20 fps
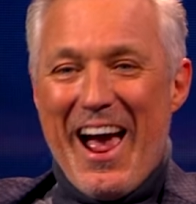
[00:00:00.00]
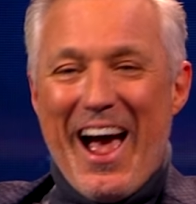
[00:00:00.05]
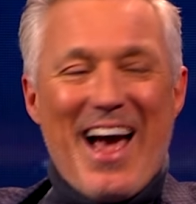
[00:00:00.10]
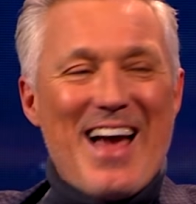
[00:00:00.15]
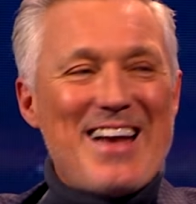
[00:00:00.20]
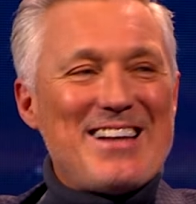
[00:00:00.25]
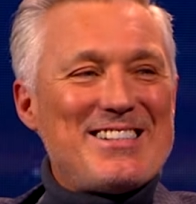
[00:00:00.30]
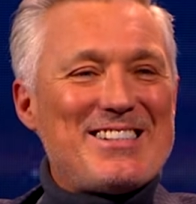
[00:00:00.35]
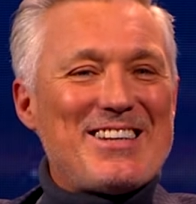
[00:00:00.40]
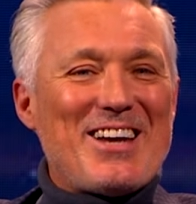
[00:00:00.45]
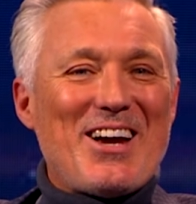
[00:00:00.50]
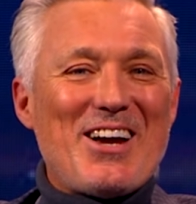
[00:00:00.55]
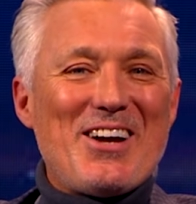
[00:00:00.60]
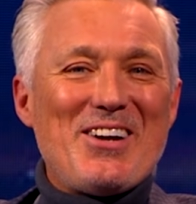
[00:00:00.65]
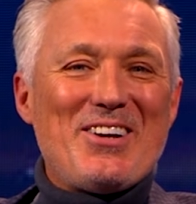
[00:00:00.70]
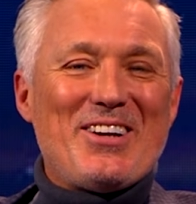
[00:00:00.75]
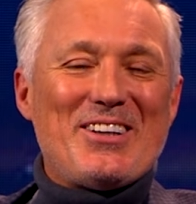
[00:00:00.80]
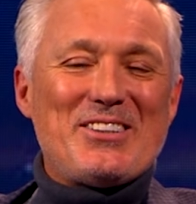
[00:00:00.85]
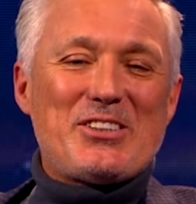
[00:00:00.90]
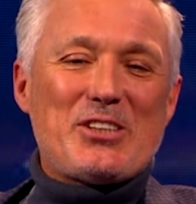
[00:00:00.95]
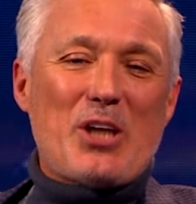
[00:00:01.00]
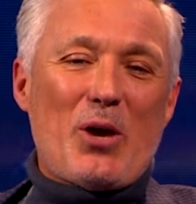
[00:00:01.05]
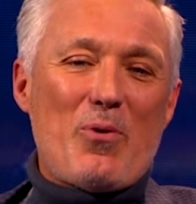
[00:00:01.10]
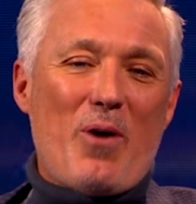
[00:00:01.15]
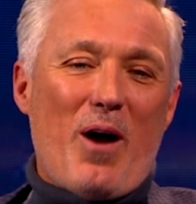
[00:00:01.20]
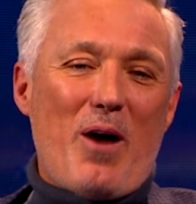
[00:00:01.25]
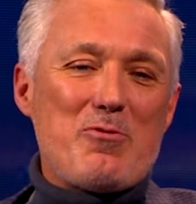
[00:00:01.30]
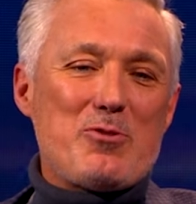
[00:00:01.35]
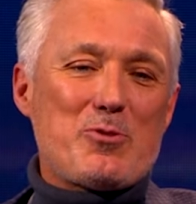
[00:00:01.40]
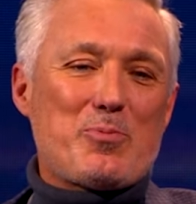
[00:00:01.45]
And so
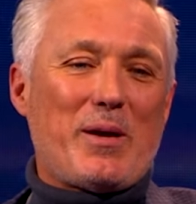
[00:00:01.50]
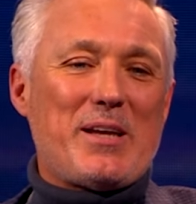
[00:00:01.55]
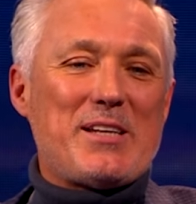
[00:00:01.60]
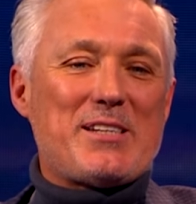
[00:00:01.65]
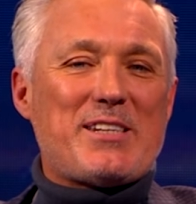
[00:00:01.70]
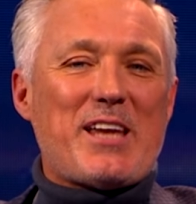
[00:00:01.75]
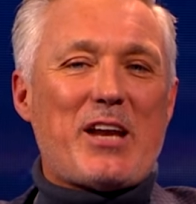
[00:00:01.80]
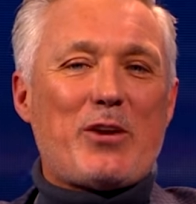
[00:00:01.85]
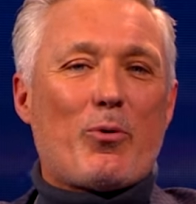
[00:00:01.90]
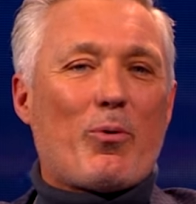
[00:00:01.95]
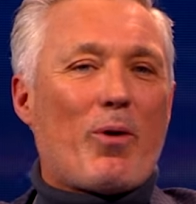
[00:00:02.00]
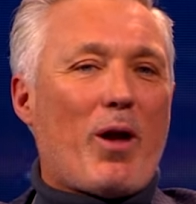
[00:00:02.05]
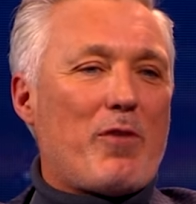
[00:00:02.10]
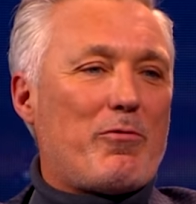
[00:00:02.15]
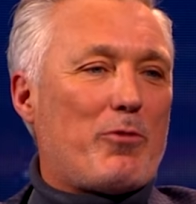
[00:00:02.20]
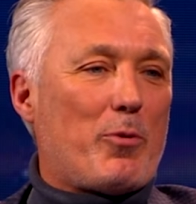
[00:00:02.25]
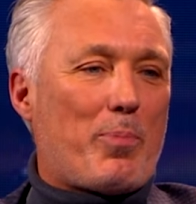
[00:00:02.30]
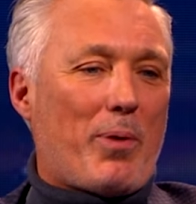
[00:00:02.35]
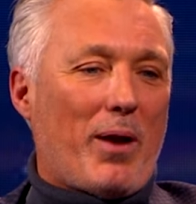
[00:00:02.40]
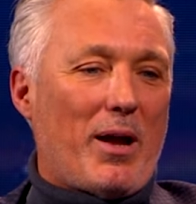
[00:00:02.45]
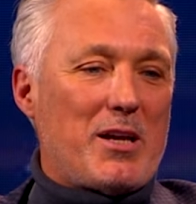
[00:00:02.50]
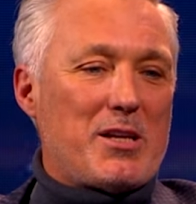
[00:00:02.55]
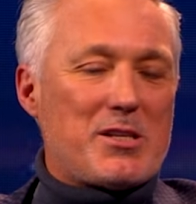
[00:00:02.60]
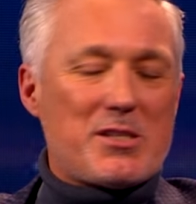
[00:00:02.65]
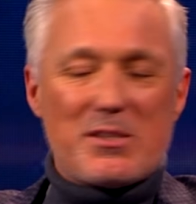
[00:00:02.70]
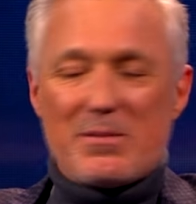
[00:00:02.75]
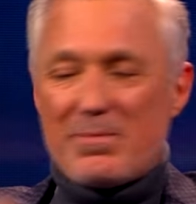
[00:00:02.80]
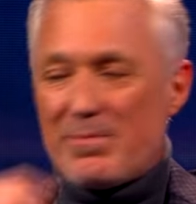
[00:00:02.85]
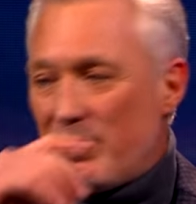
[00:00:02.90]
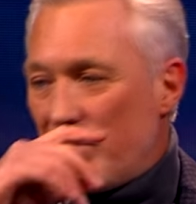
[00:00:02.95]
I was being sent all over the
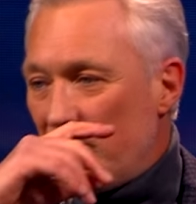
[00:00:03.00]
place.